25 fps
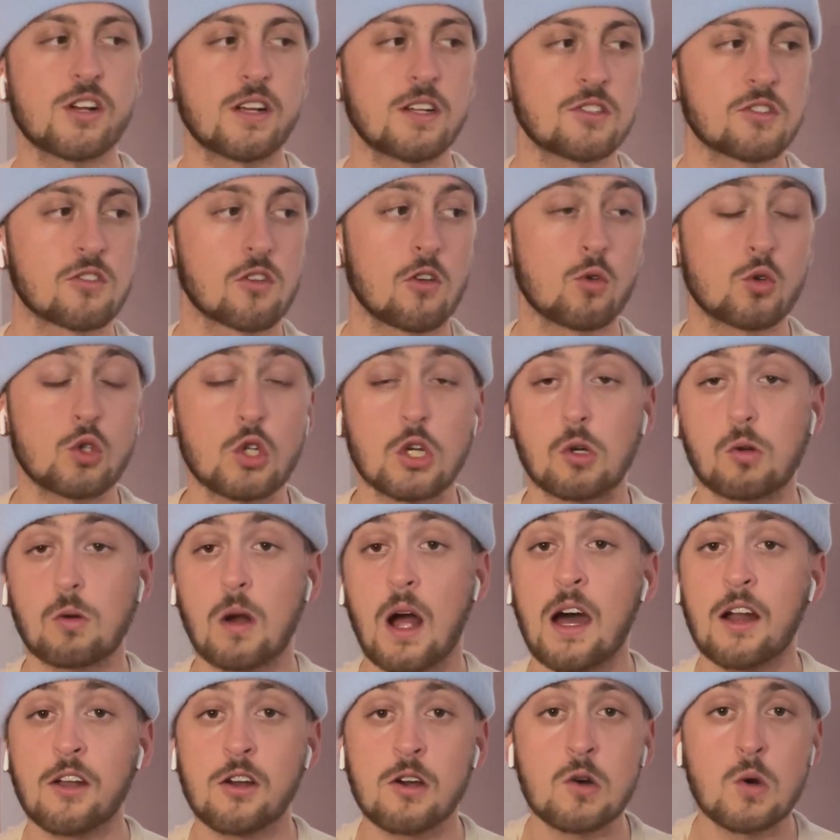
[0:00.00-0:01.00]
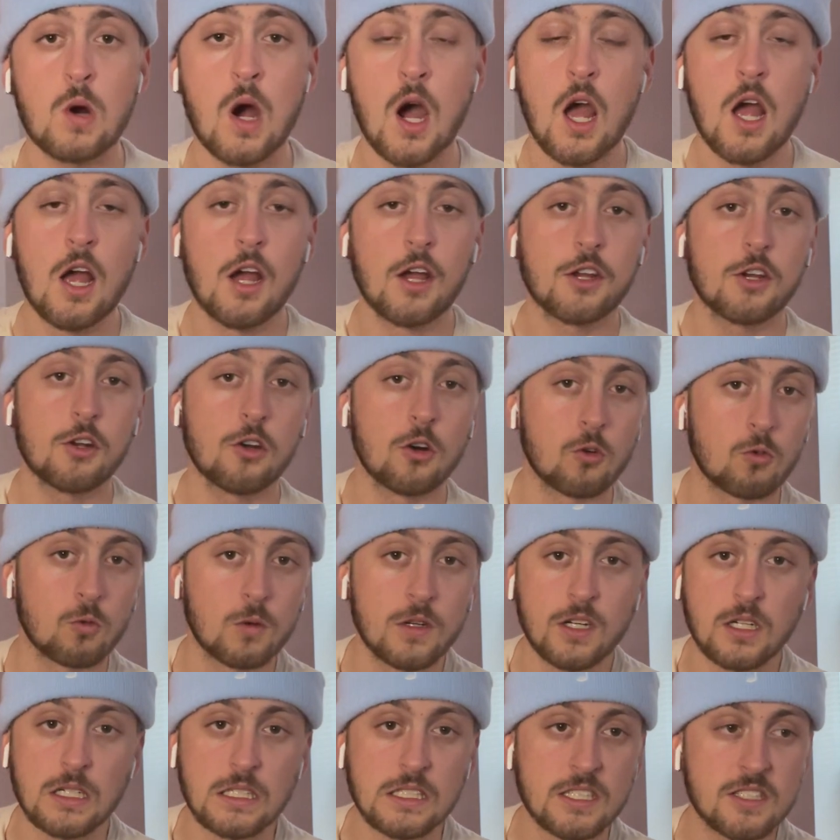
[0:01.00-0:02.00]
And so Toronto, you know,
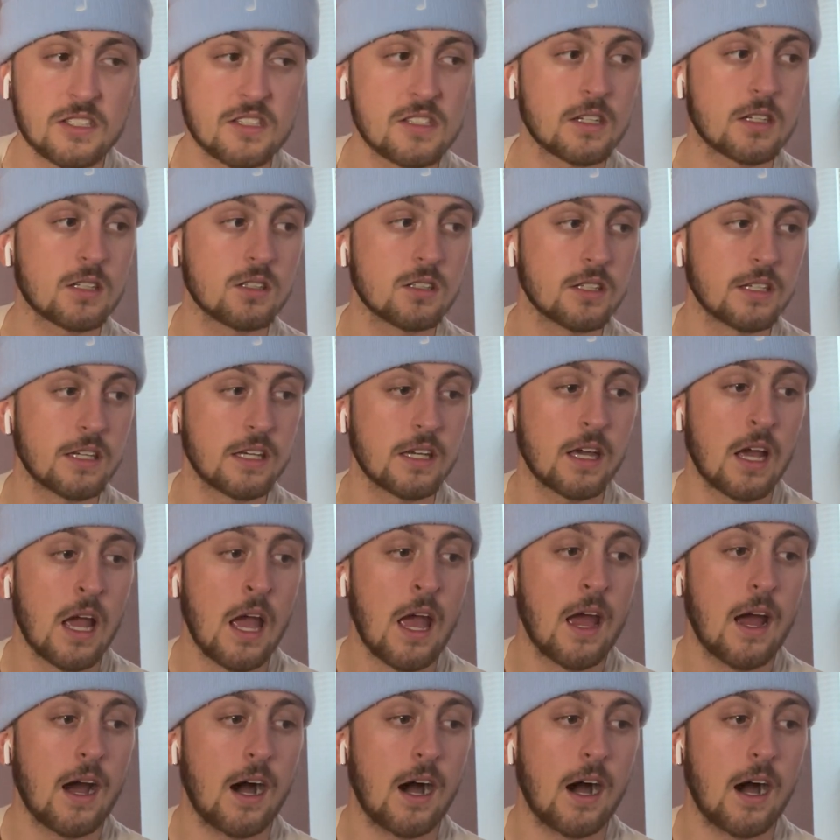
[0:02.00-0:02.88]
realistically,